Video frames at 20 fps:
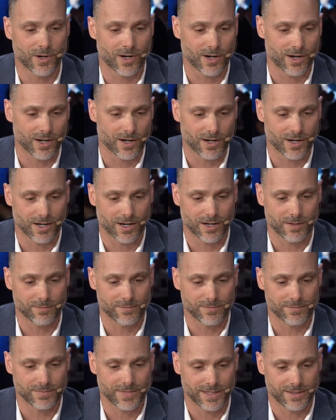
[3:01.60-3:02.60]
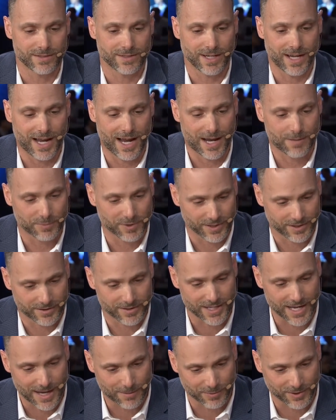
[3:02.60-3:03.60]
are um, applic
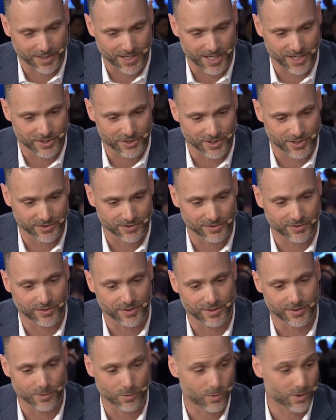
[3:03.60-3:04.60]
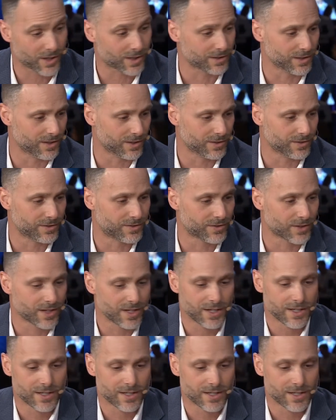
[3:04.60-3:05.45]
the applications and the workloads,